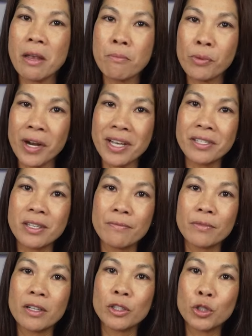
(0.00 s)
impressive
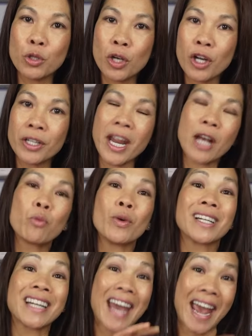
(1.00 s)
to connect
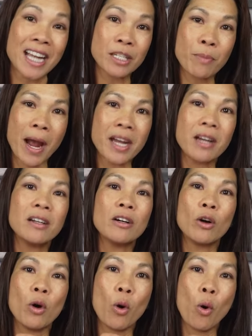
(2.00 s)
with cash buyer
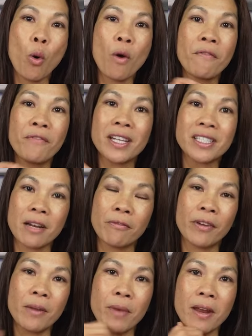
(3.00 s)
or fix and
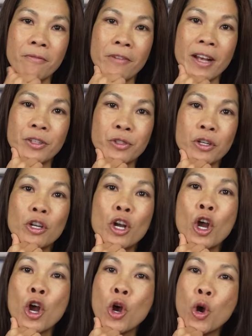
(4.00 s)
flip investor
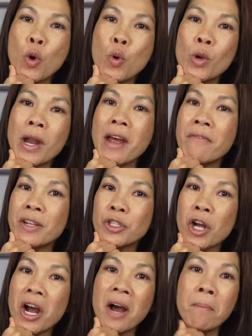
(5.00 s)
who leverage
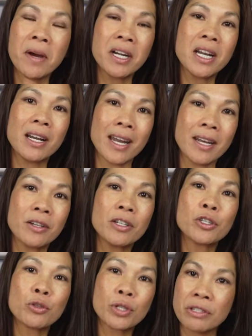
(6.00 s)
hard money
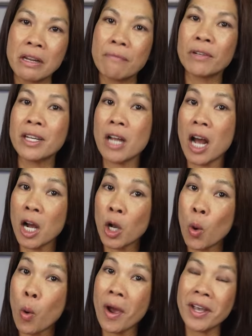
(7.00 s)
lenders to safely
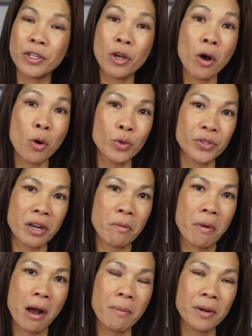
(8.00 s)
acquire your wholesale
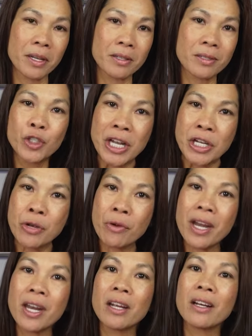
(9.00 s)
properties,
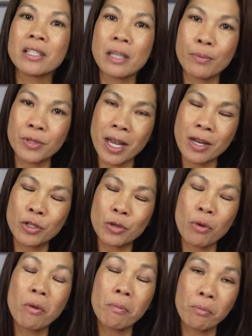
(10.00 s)
generating
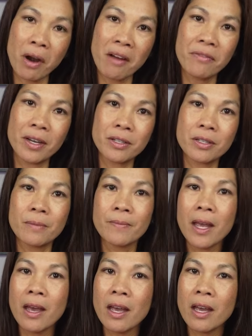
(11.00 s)
substantial profit.
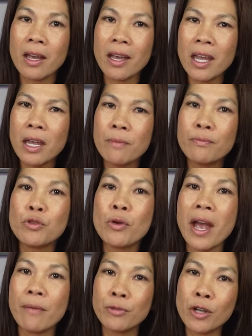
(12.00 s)
If you
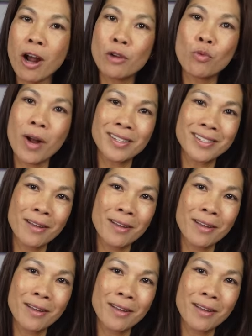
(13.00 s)
have not watched